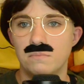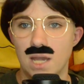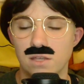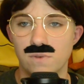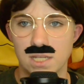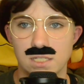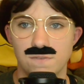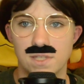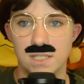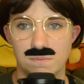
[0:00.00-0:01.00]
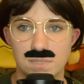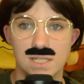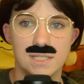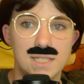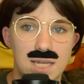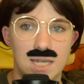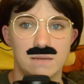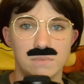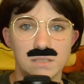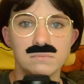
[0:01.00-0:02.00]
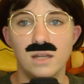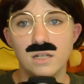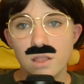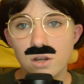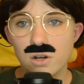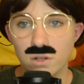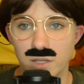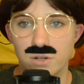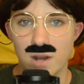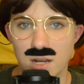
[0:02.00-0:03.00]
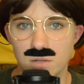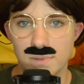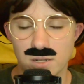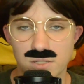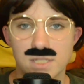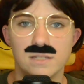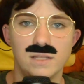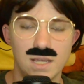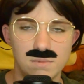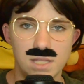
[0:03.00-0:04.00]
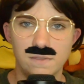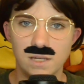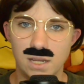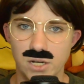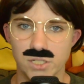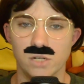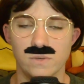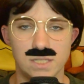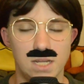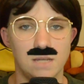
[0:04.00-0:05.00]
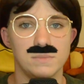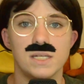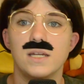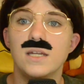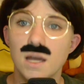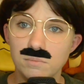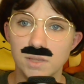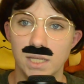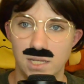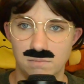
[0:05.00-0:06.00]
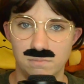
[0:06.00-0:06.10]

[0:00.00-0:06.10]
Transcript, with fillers: by the rest of The Simpsons team. Another early Graggle post claimed that the character was named Gumbly